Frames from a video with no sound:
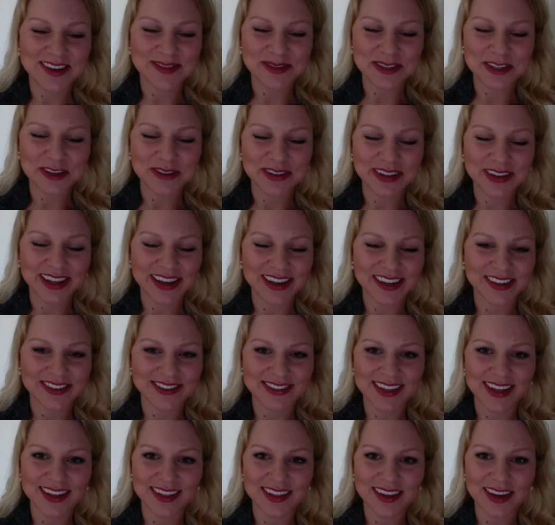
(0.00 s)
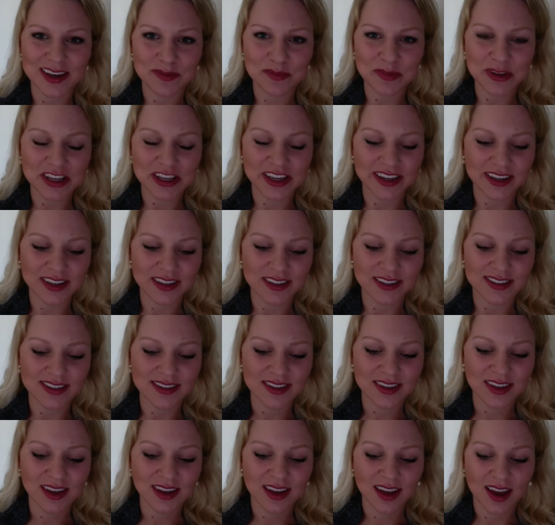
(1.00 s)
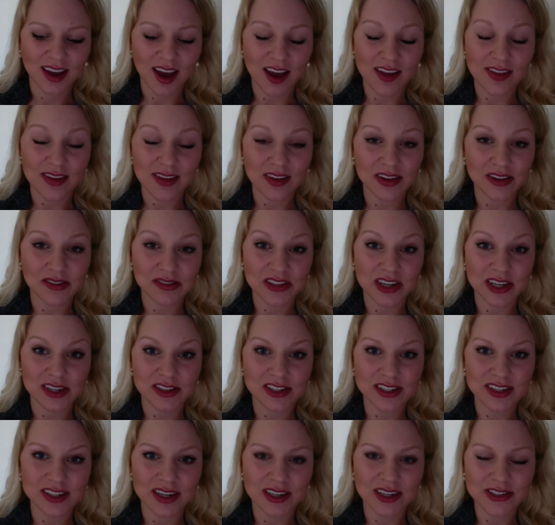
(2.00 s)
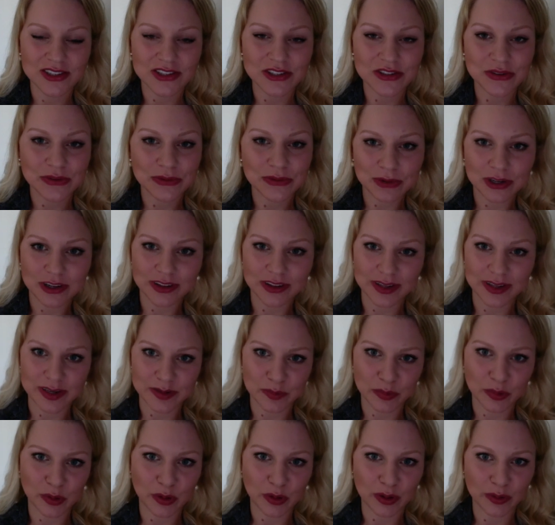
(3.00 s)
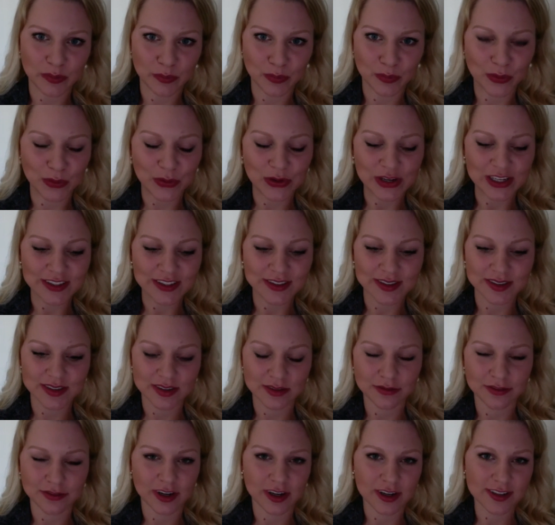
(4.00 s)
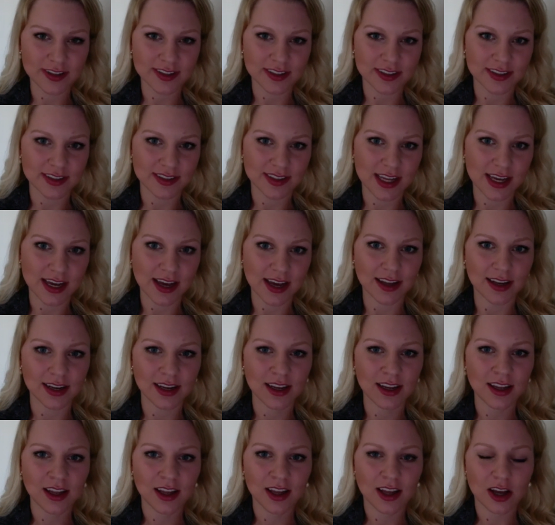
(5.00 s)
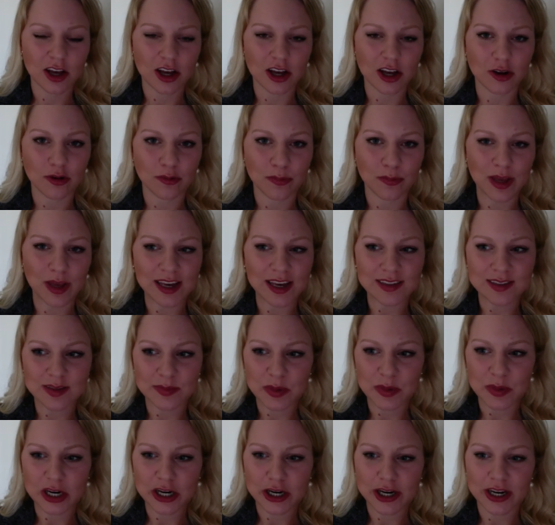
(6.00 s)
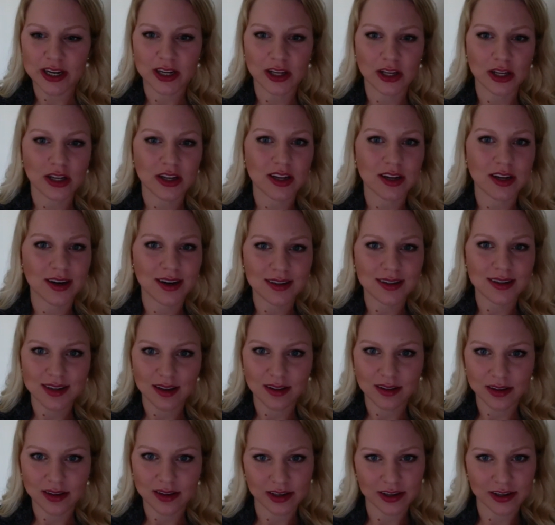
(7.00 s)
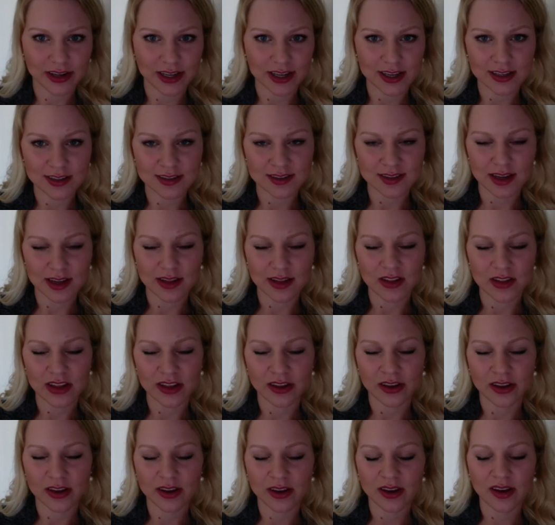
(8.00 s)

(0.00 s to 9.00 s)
I'm so glad you said that, because I think you touched on two really important points. The first is that as a parent, not telling your kids, I think,